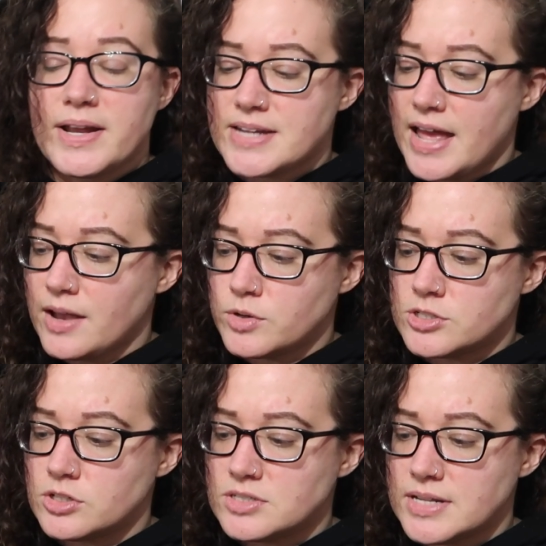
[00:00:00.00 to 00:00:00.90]
tag,
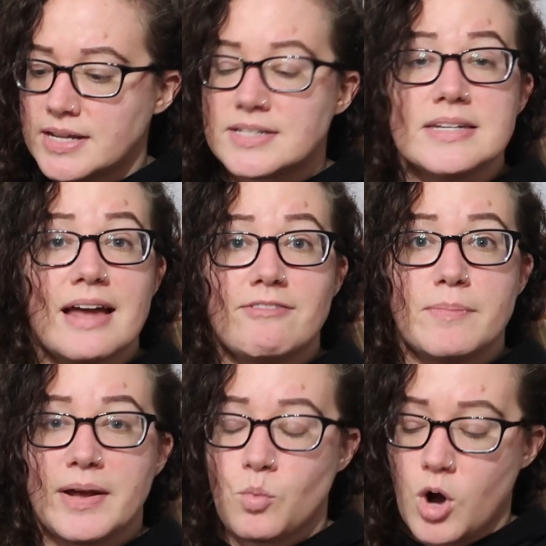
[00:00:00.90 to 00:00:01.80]
which looks like it's never
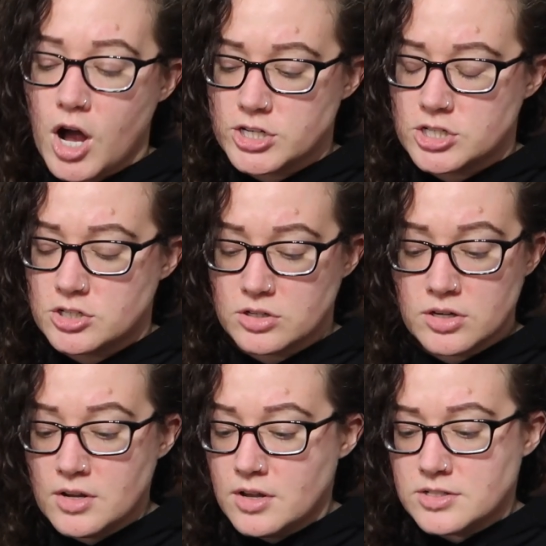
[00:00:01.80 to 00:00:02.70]
been washed,
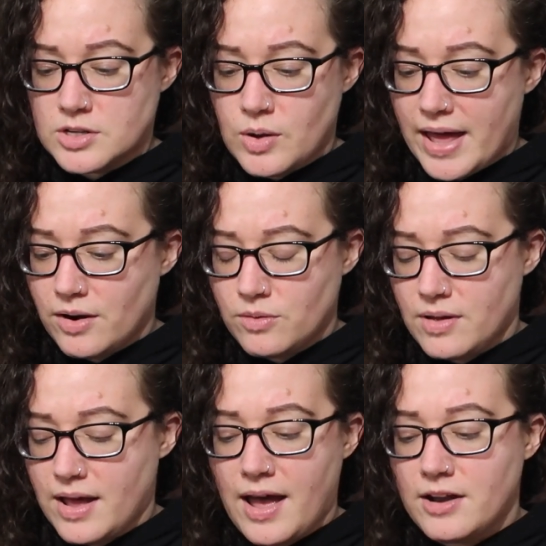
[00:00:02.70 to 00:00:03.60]
so I don't
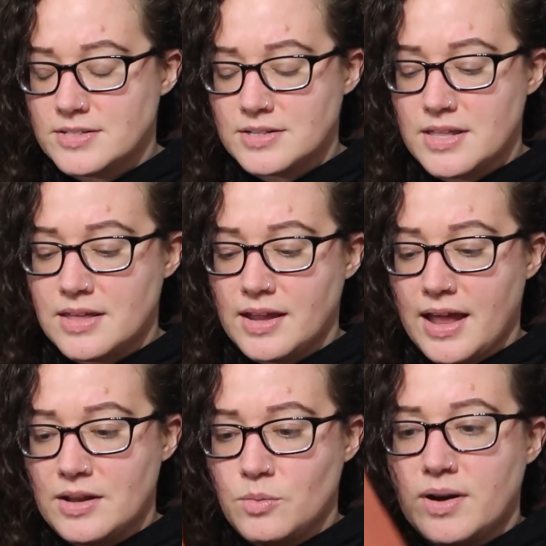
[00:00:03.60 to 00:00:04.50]
honestly think
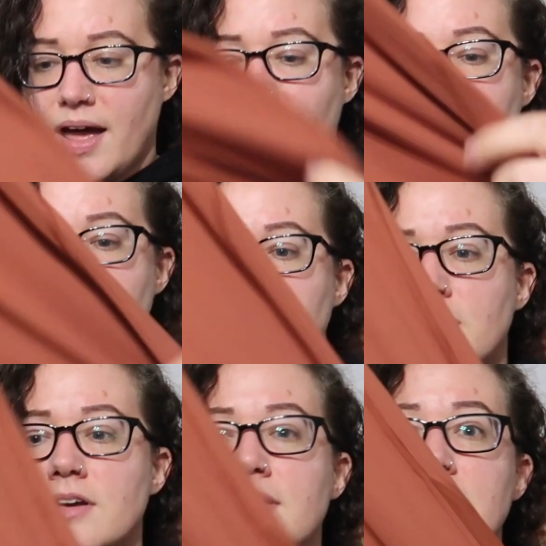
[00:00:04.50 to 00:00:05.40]
anyone ever
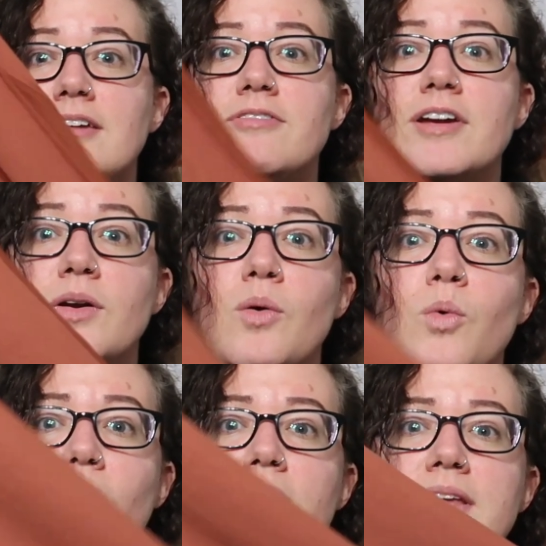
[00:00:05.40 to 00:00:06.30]
even
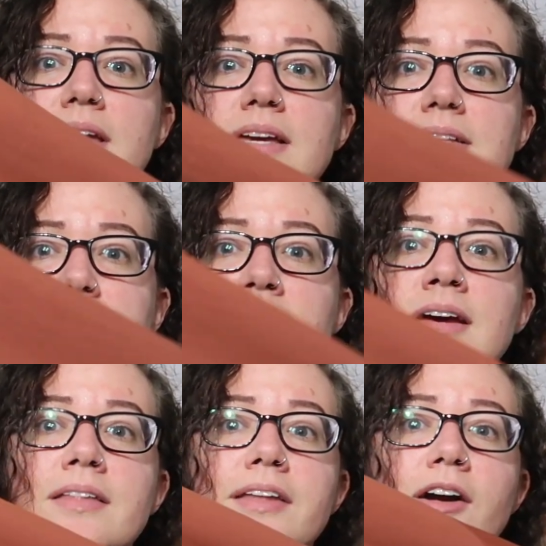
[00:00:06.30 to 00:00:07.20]
wore these.
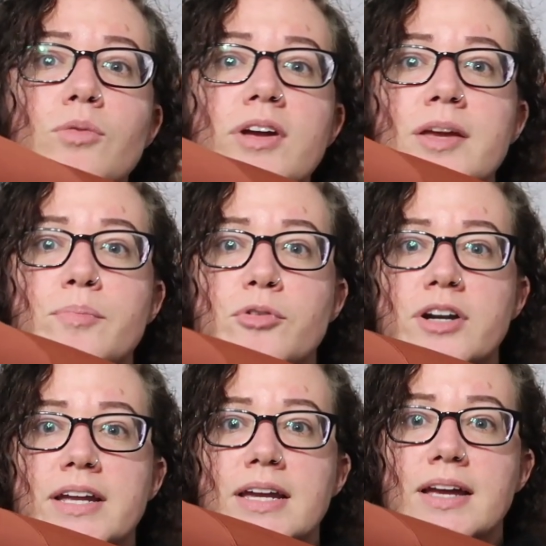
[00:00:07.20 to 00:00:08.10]
They're really
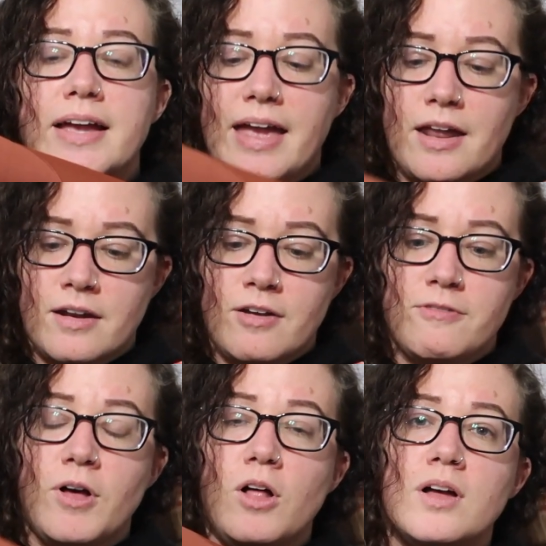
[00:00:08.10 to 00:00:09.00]
pretty, again,
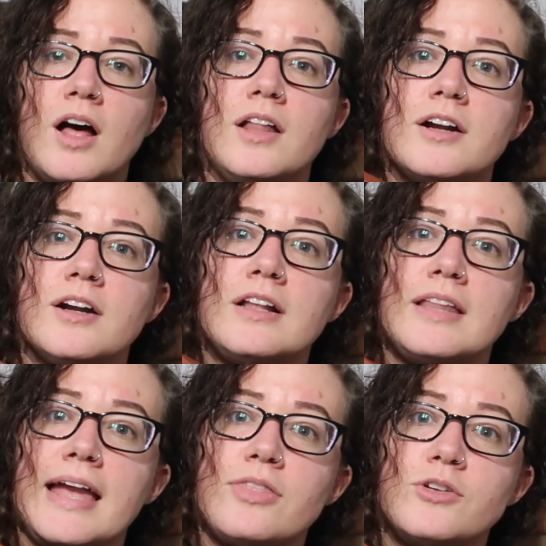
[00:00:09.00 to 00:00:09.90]
fall color
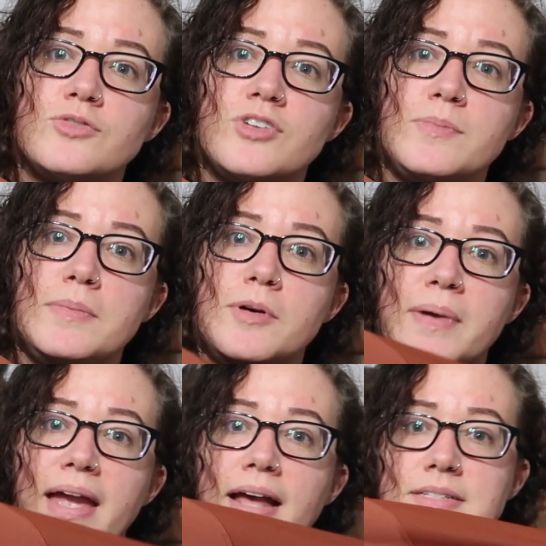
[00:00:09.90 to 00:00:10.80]
like those Free People
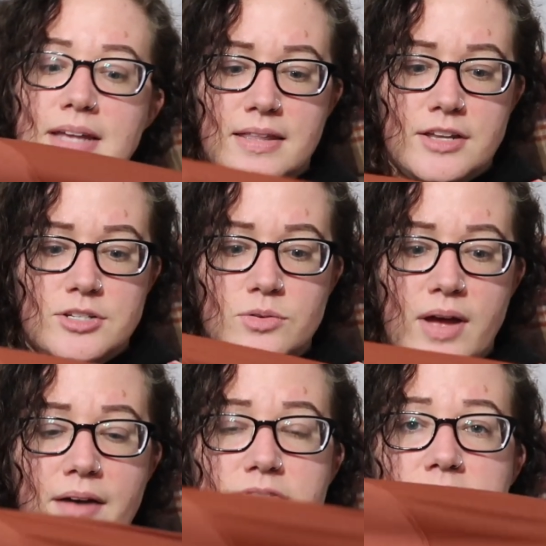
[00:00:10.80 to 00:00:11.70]
pants, and they do
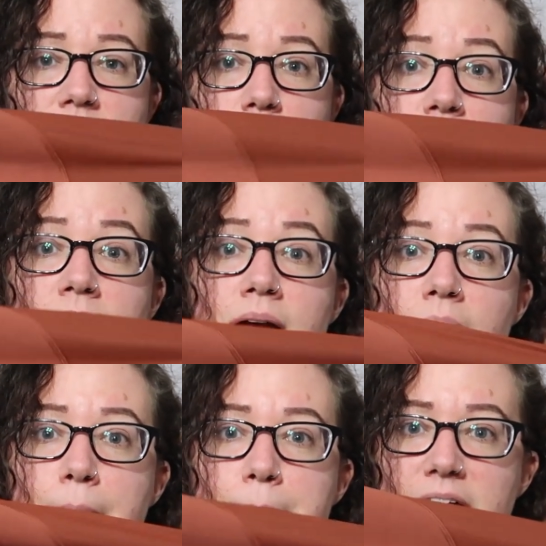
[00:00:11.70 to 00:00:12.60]
have some
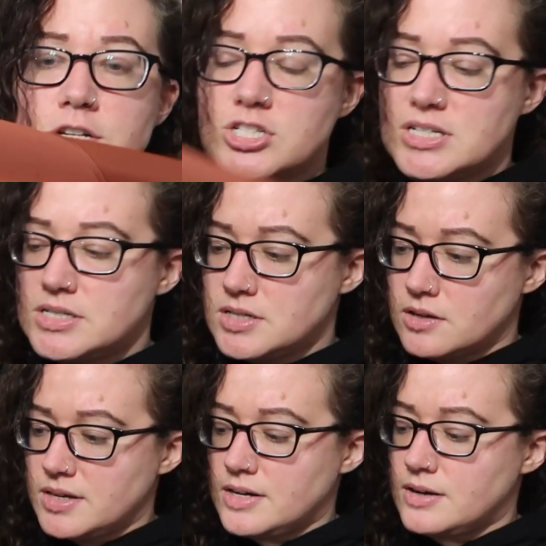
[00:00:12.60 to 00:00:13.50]
mesh
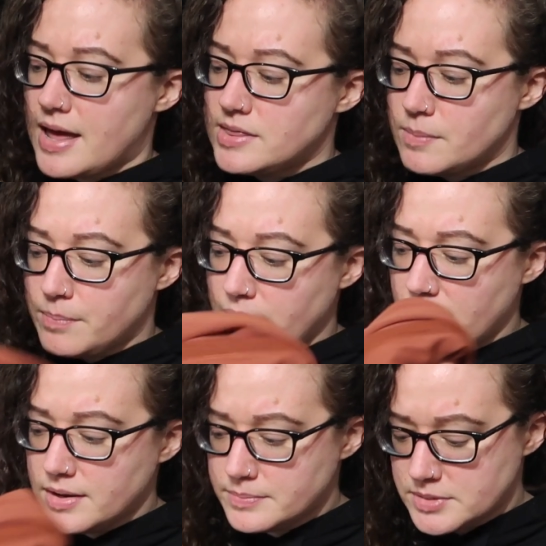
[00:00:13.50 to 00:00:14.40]
detail here at the
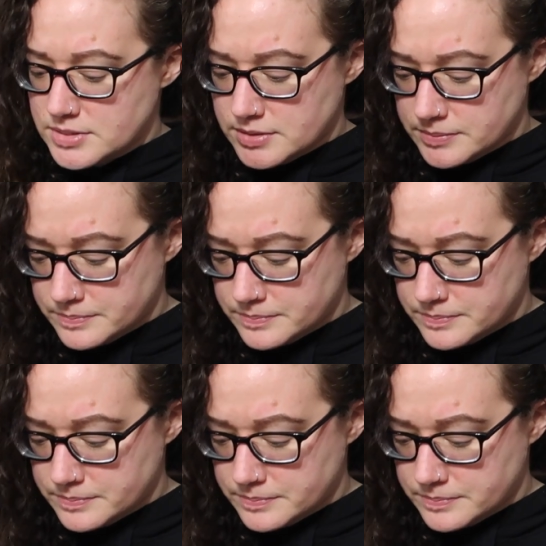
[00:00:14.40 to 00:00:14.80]
bottoms.